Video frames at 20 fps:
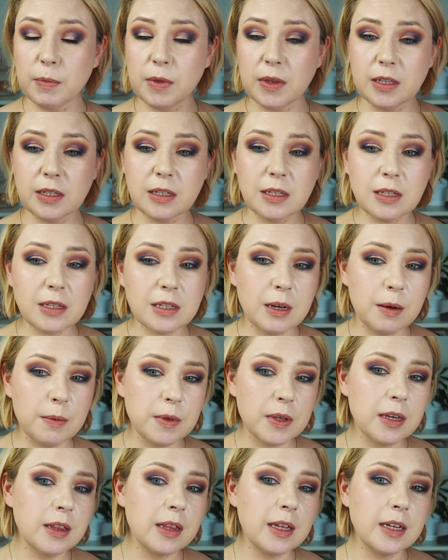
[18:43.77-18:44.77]
This is
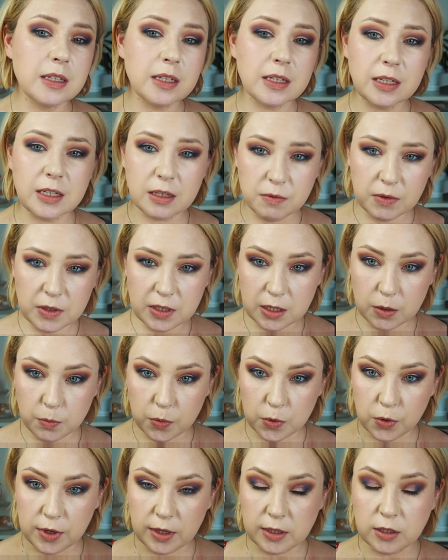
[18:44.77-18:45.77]
something that is
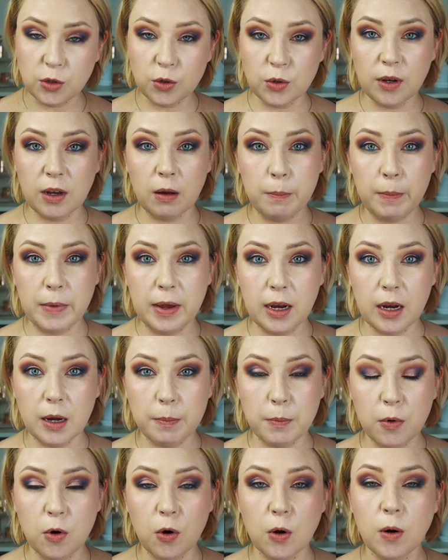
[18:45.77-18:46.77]
visible that you have
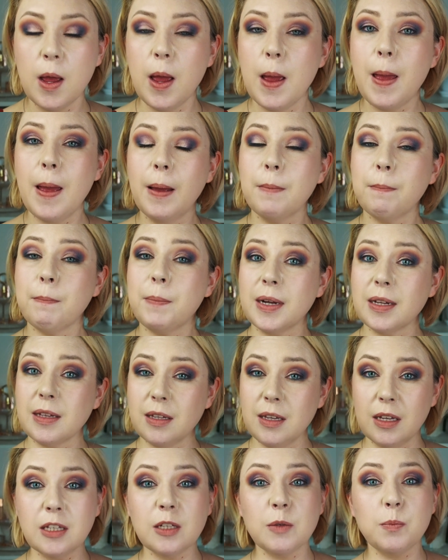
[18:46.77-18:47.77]
makeup on, but
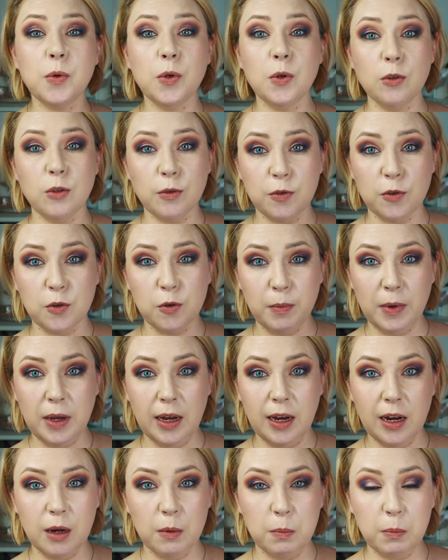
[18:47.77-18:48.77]
it's beautiful
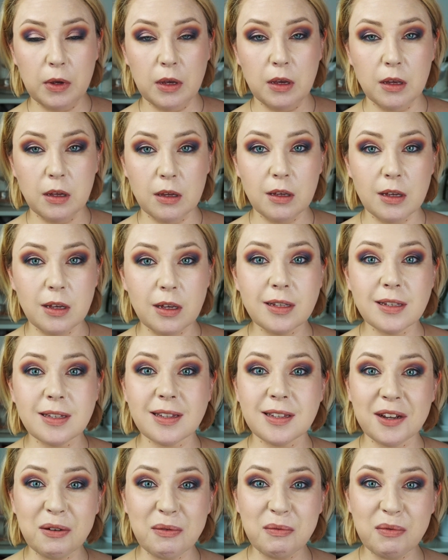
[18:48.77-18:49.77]
makeup. It is
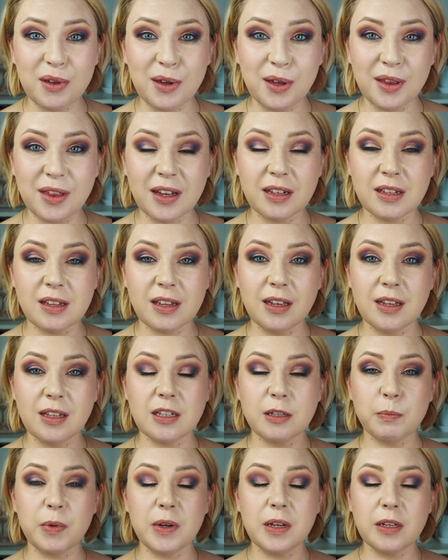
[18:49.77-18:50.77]
something that
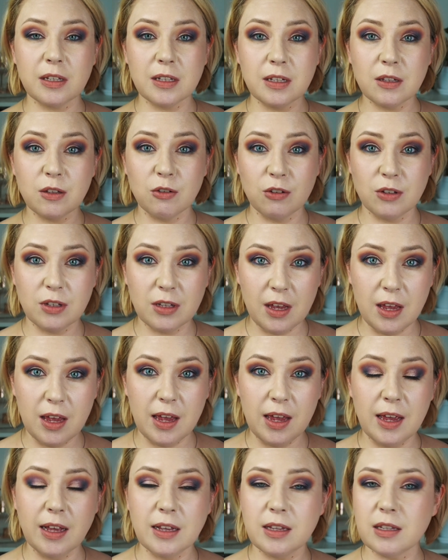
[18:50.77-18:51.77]
it's pleasant to
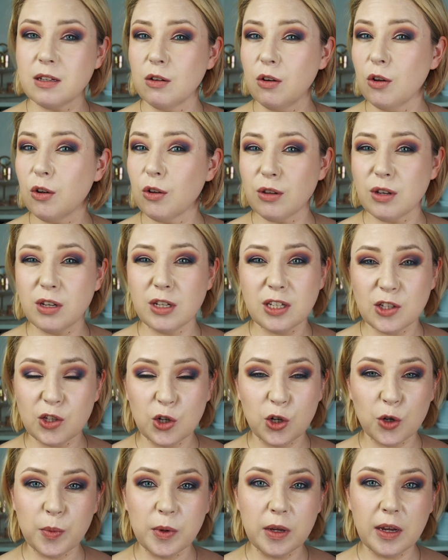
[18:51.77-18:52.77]
see. It's not
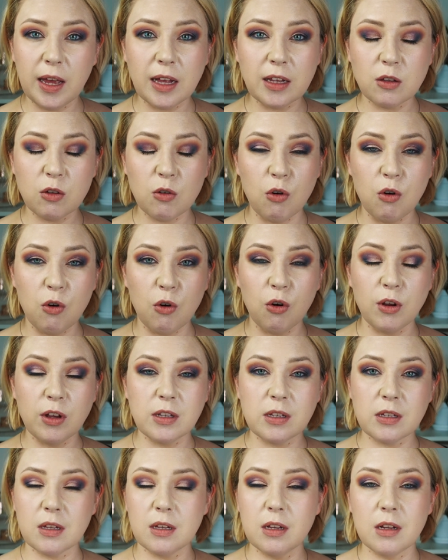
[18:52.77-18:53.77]
disturbing at all.
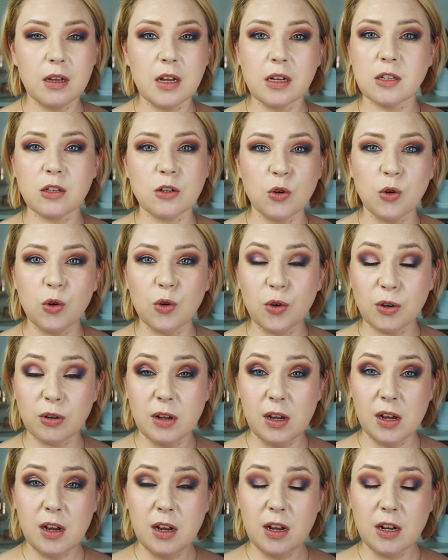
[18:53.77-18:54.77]
It doesn't look
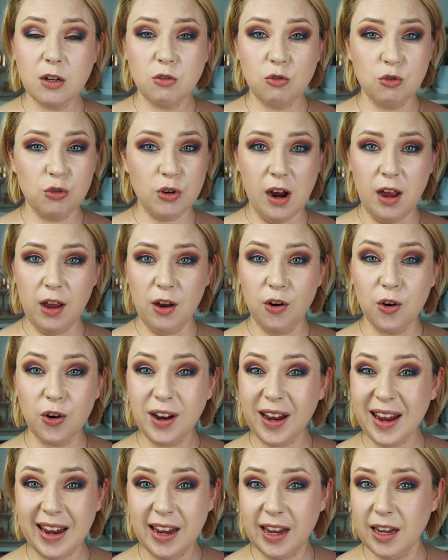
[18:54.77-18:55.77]
dry or
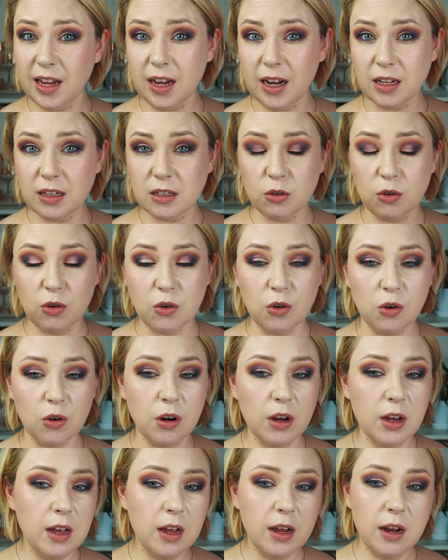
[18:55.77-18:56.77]
cakey at
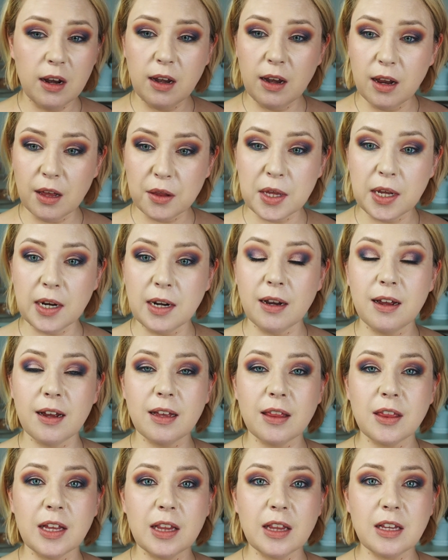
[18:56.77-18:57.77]
all. Nothing
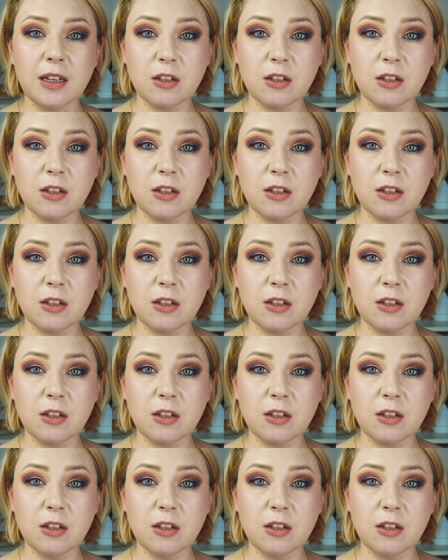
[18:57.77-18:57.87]
like that.